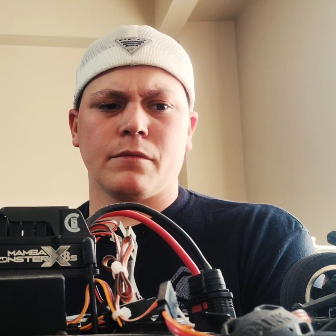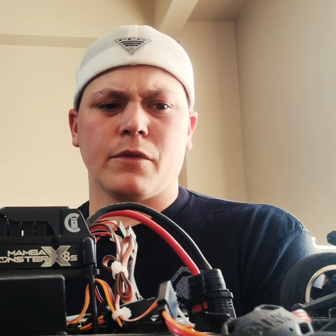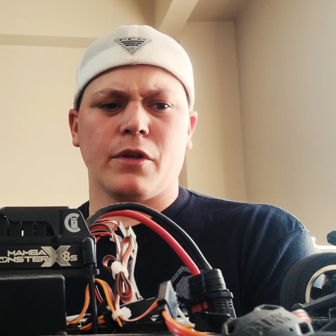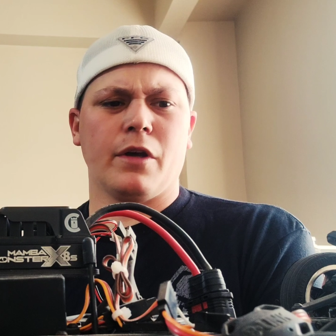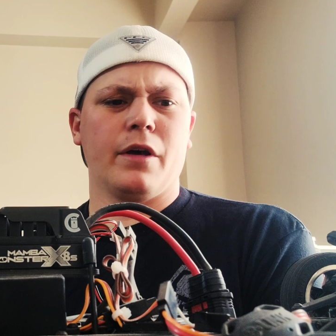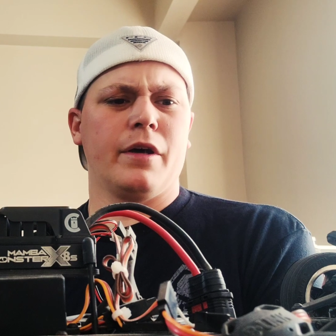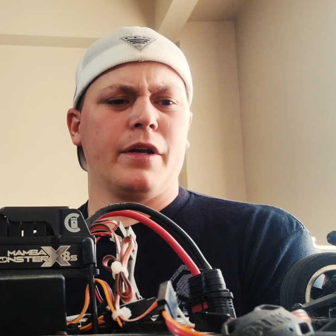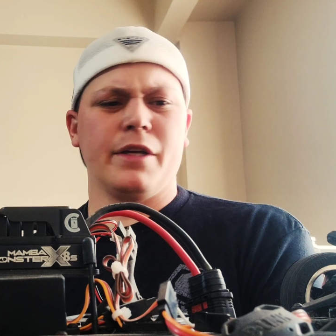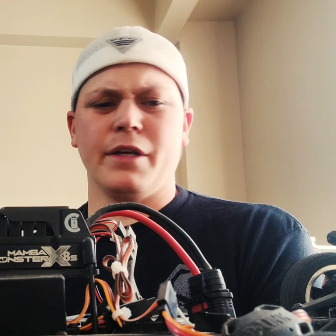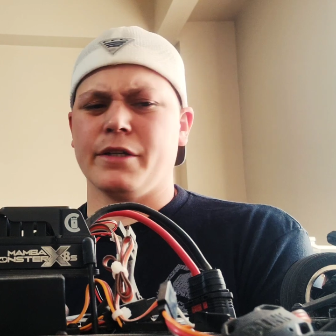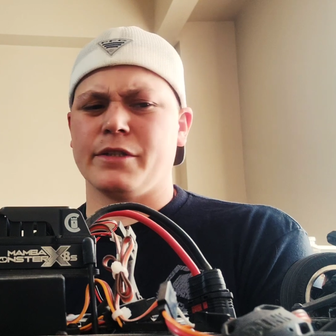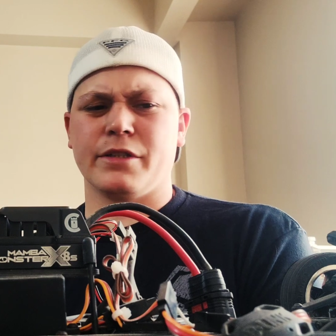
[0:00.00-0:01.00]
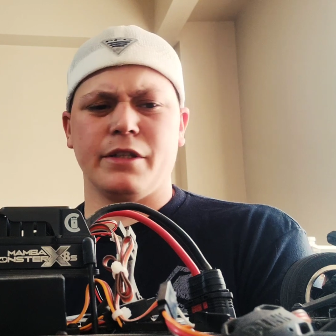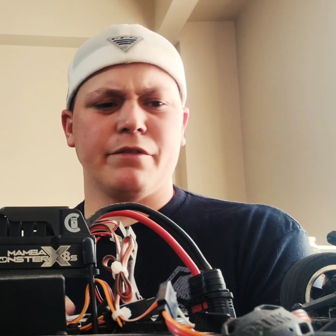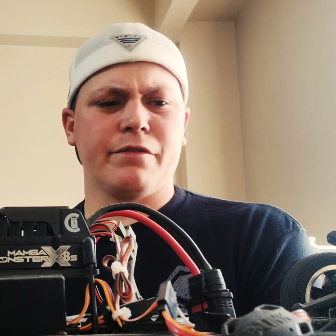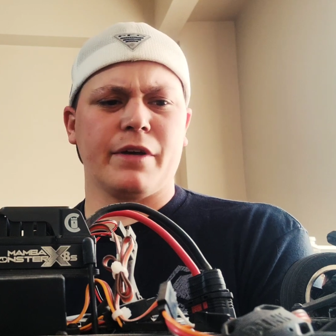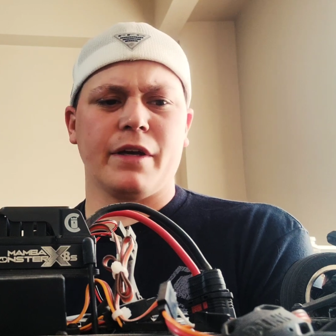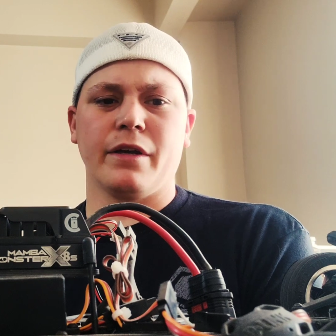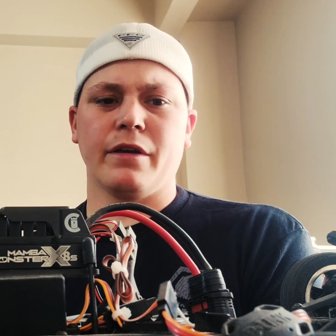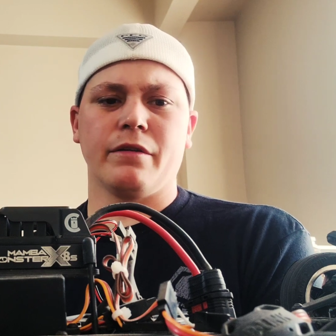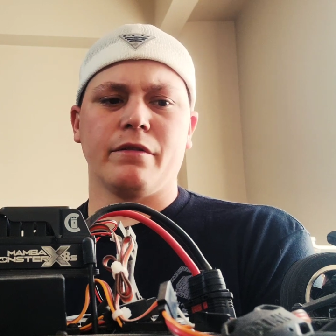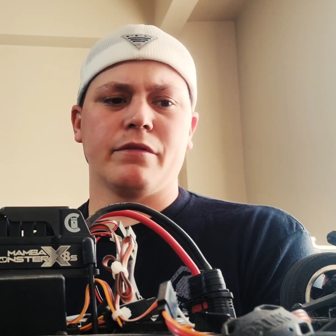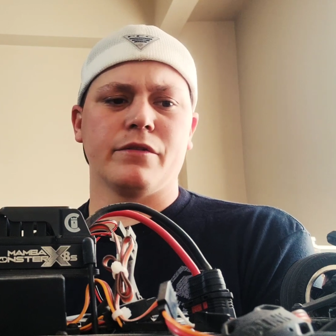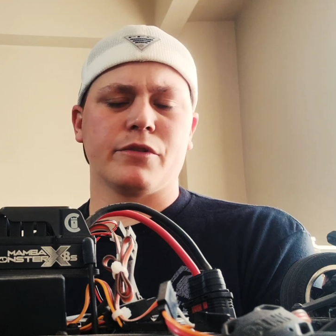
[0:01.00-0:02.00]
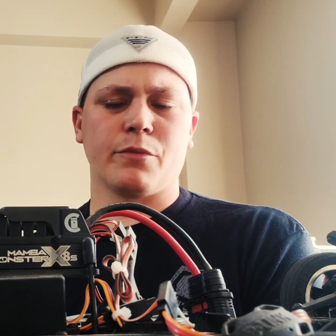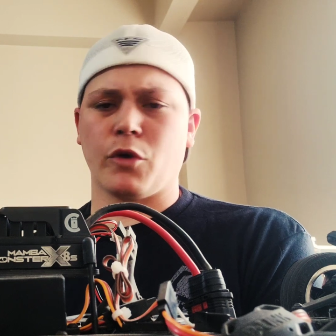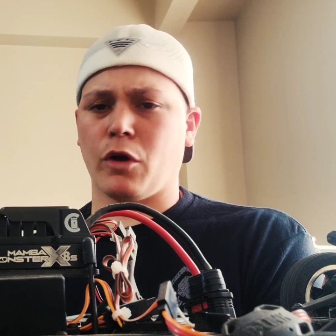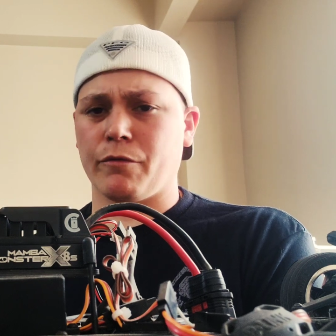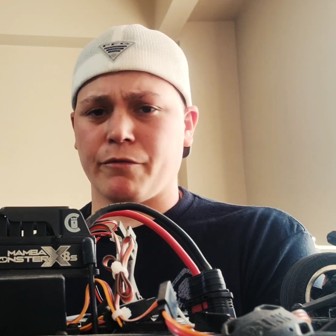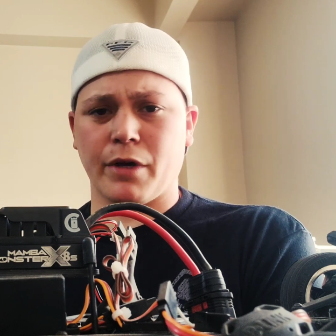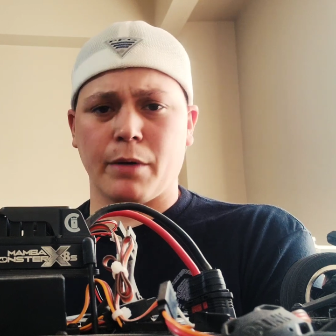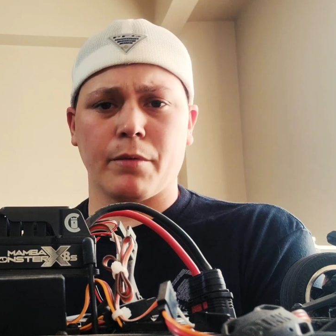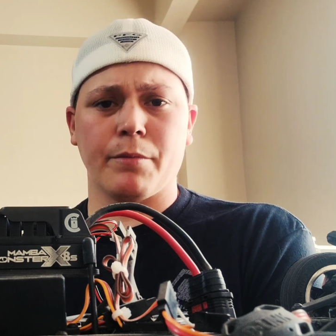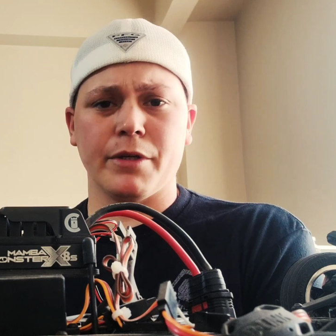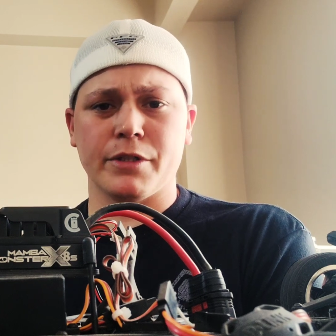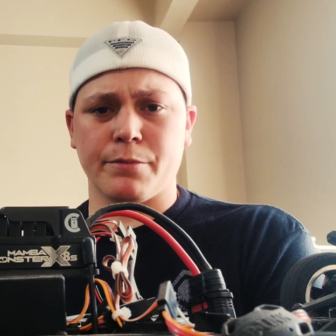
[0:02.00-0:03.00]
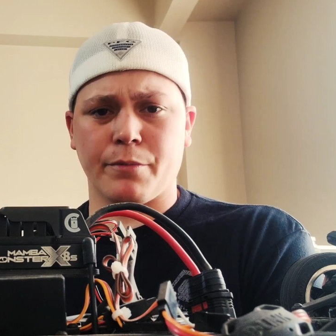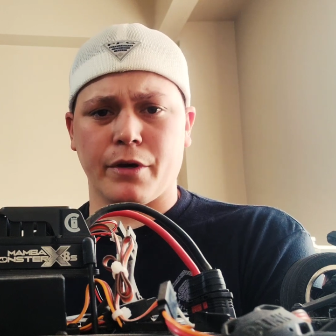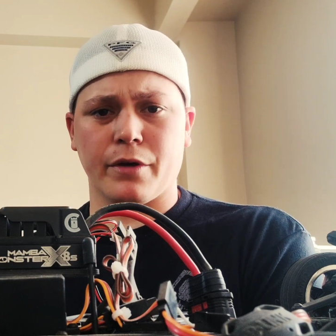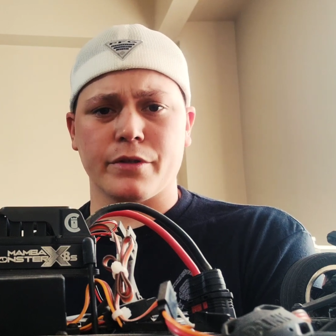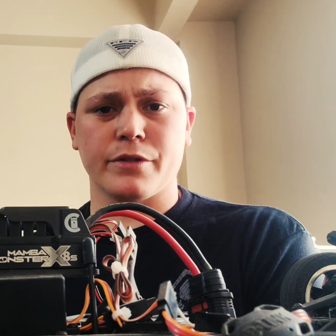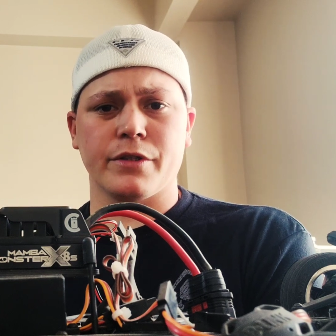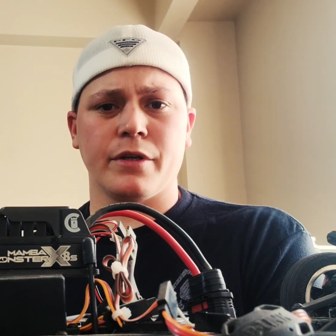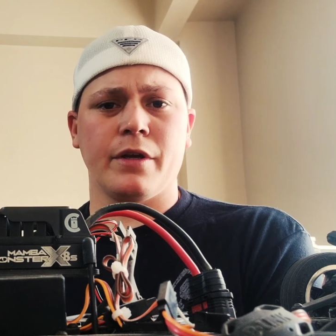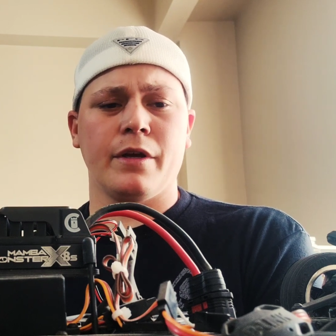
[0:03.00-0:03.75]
ESC fan, some carbon fiber bits and parts,